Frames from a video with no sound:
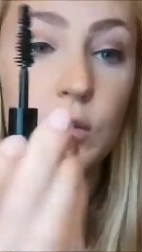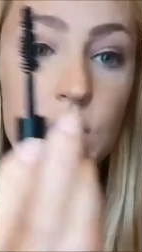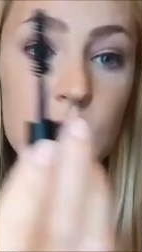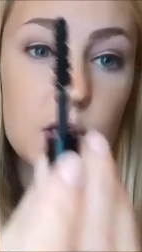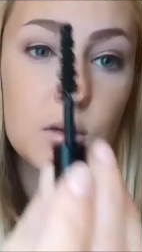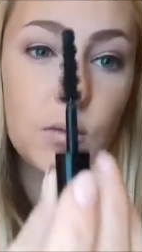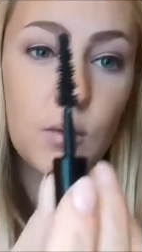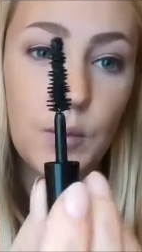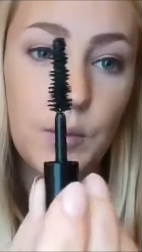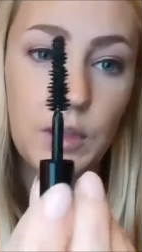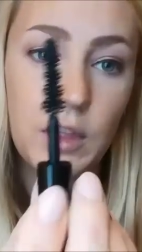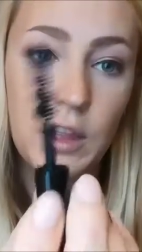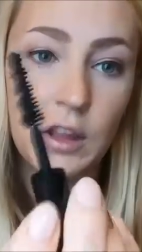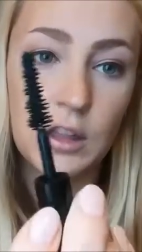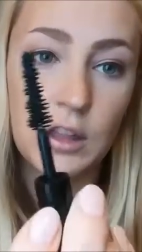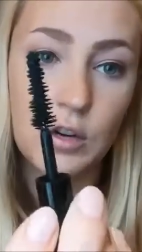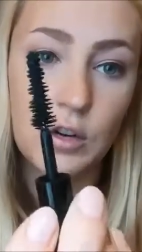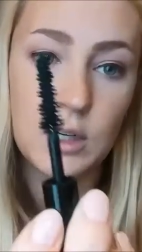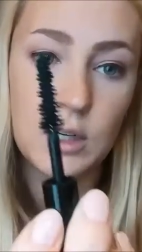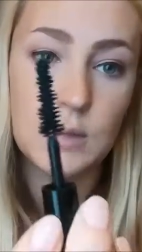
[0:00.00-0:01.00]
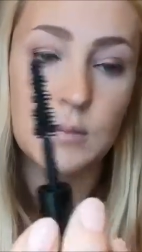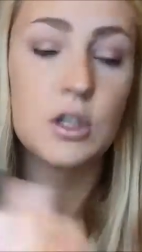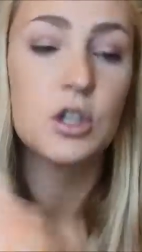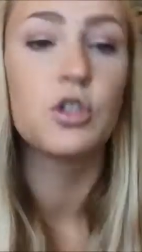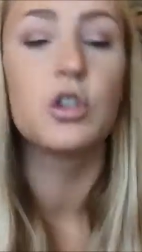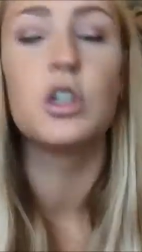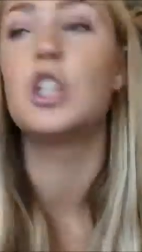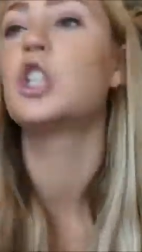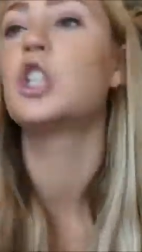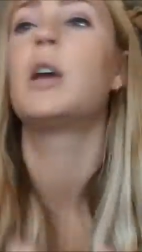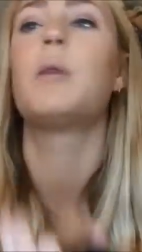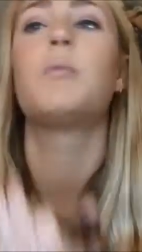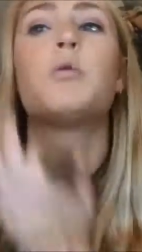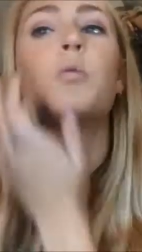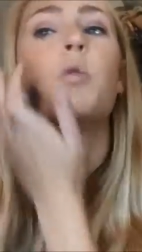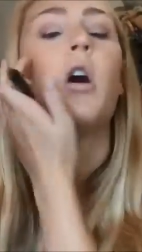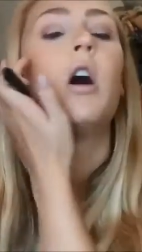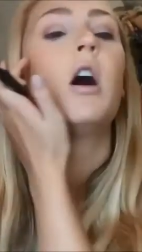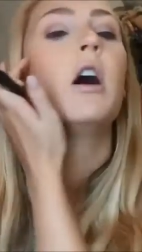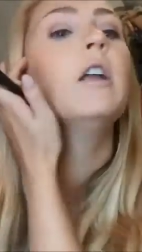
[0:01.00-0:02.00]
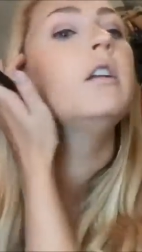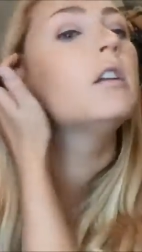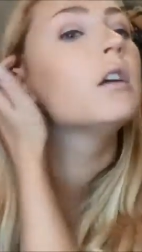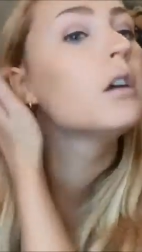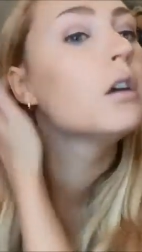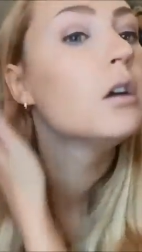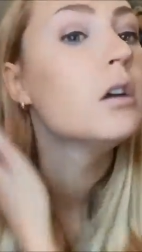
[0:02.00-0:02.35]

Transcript: It's the one with like the Christmas tree shaped wand.